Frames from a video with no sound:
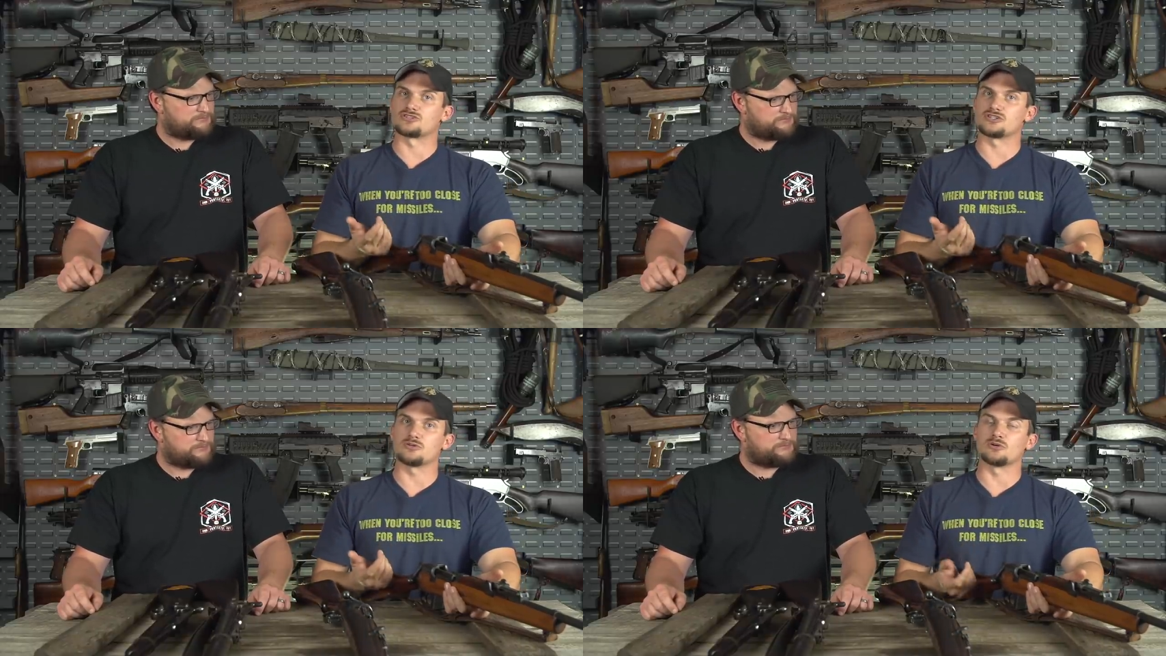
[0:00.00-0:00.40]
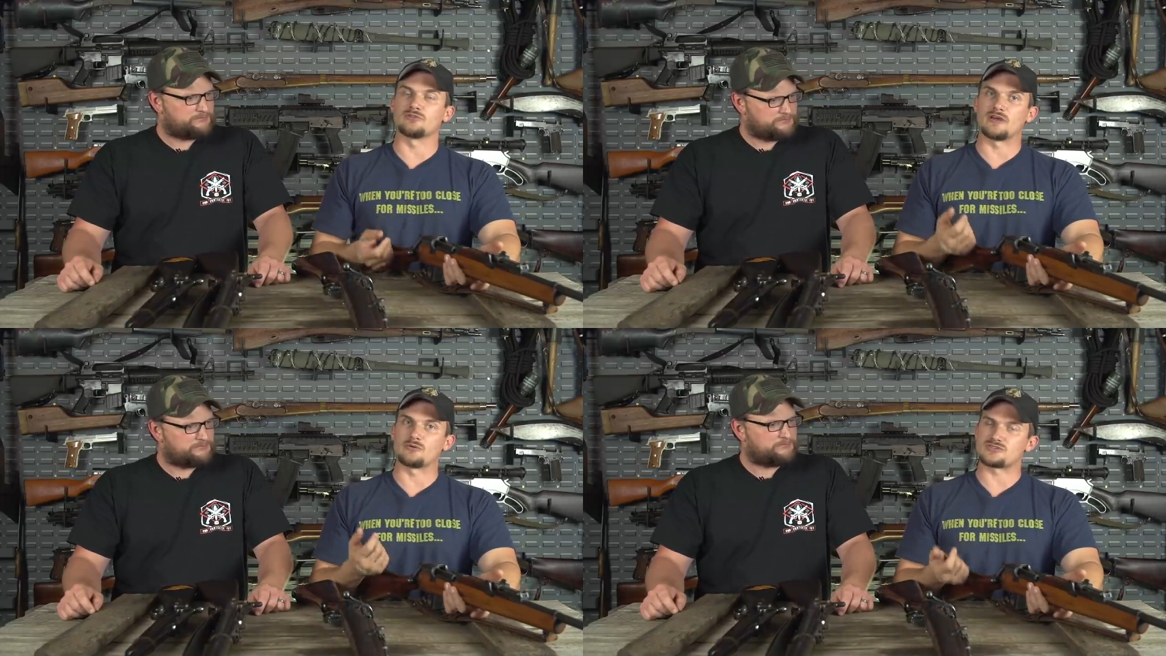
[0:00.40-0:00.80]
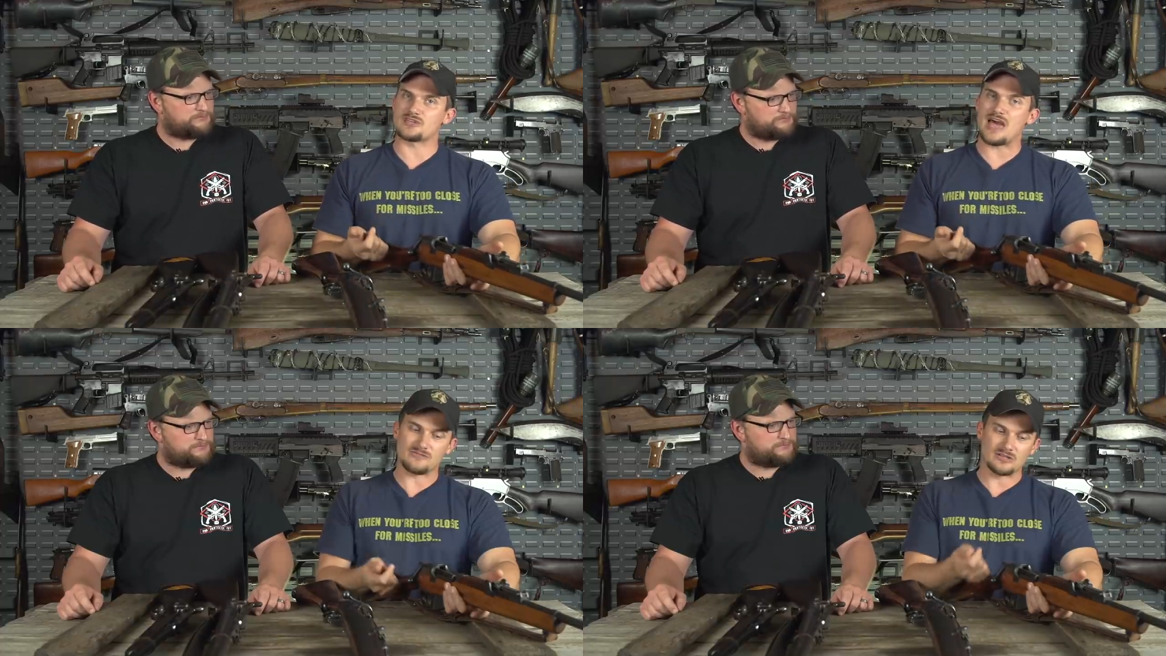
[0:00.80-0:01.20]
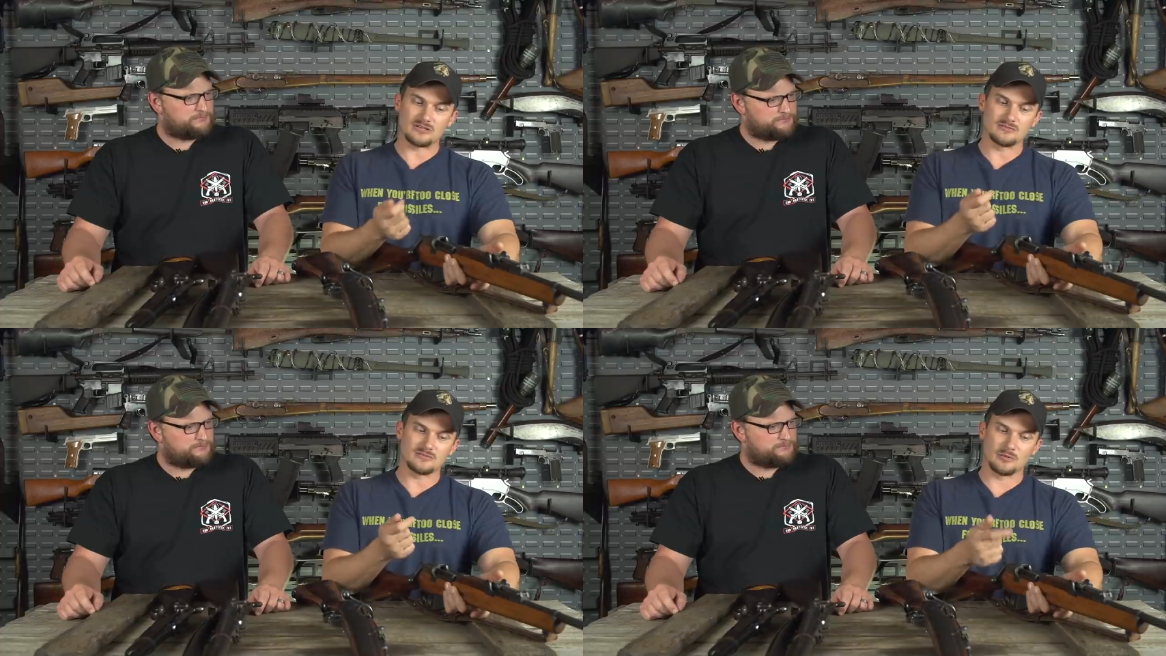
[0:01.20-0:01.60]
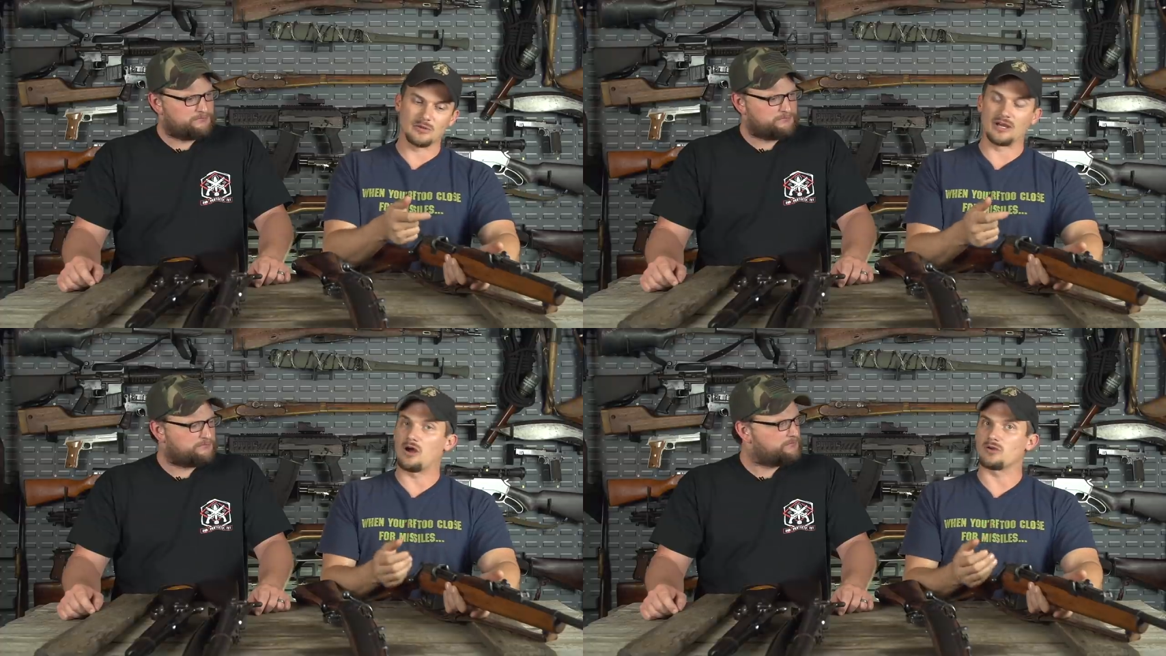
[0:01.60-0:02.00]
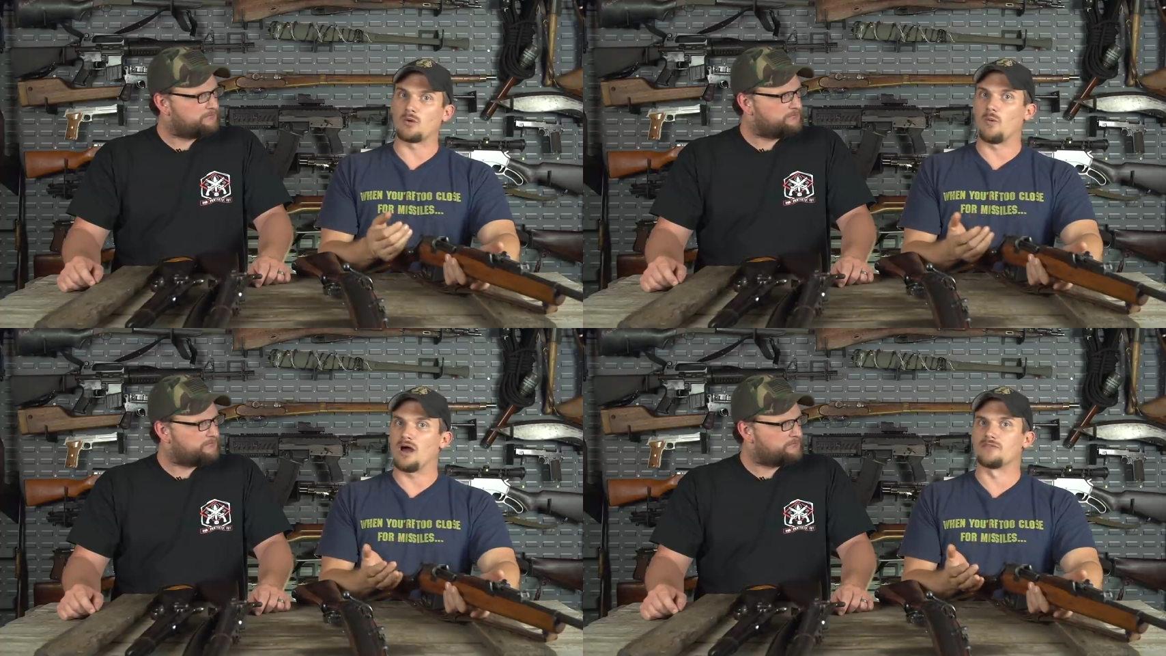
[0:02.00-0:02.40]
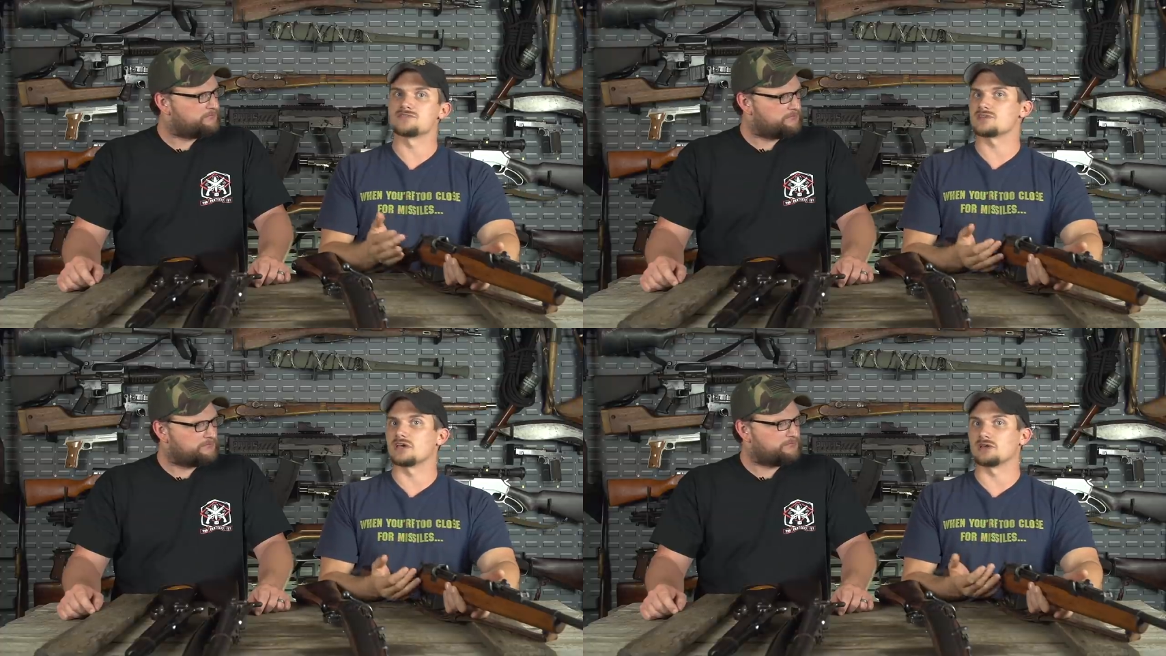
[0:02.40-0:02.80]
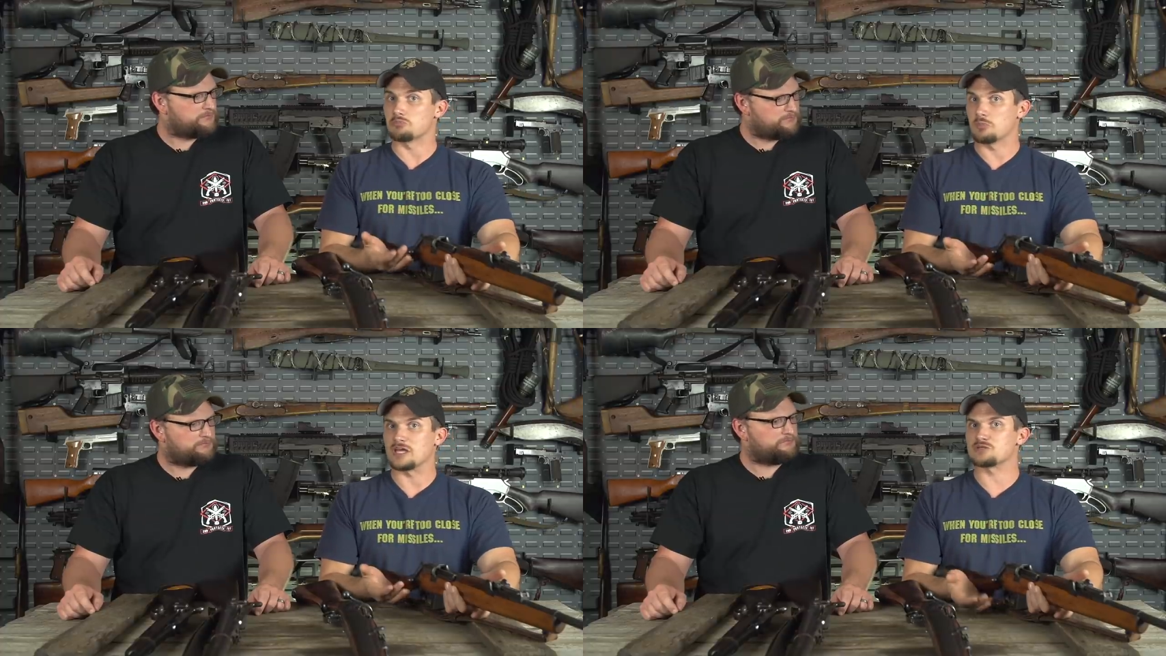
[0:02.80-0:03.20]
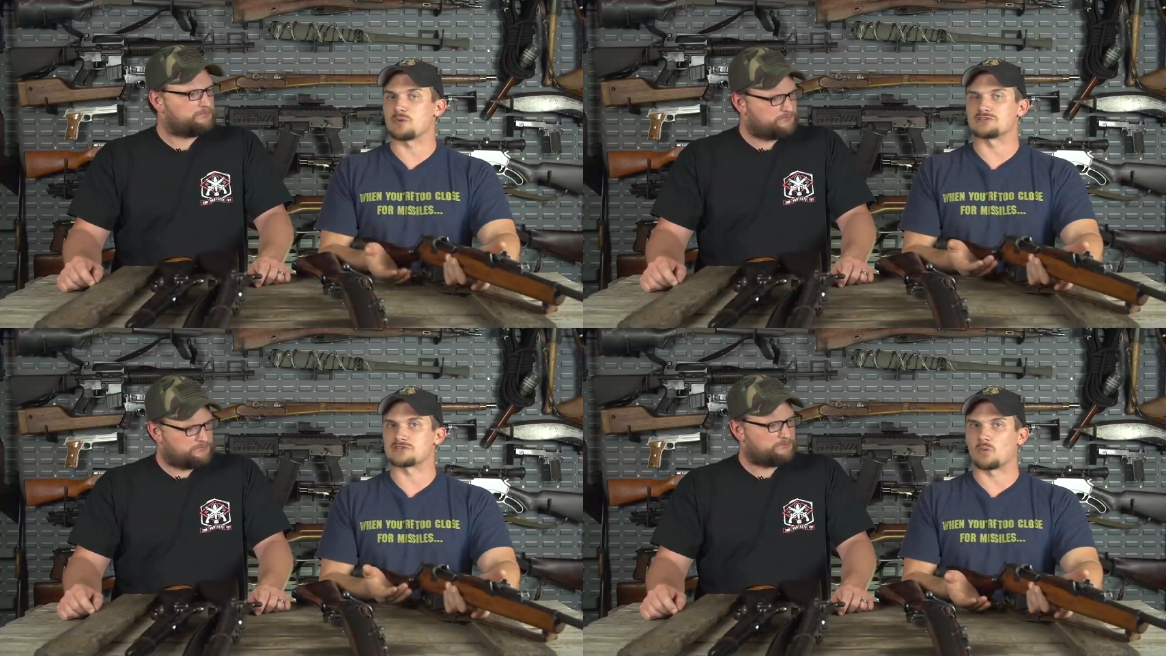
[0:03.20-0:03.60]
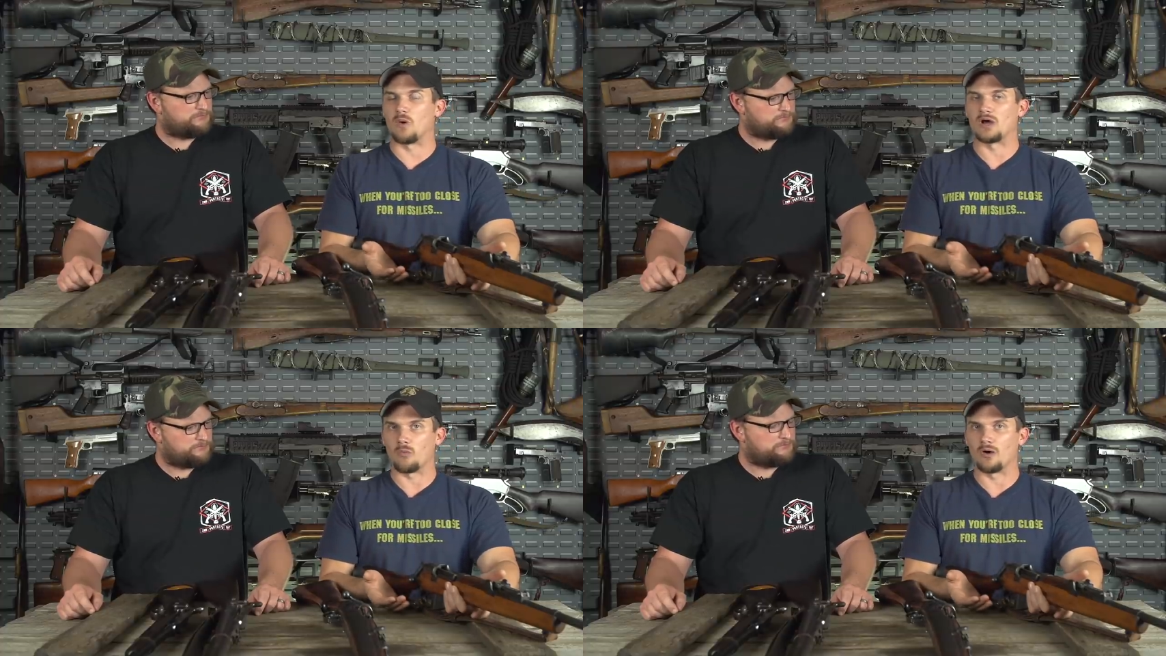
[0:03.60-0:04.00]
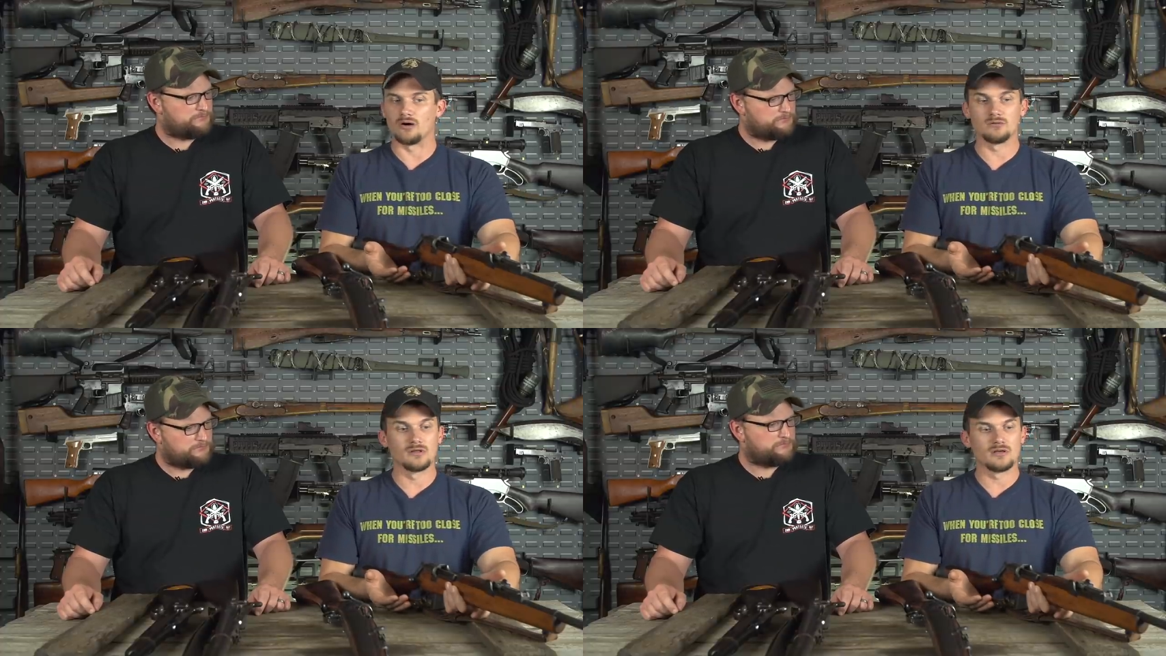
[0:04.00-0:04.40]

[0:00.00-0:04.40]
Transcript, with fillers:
Speaker 1: shooter, if they were savvy, they were like, okay, wow, this thing headspaces quite well.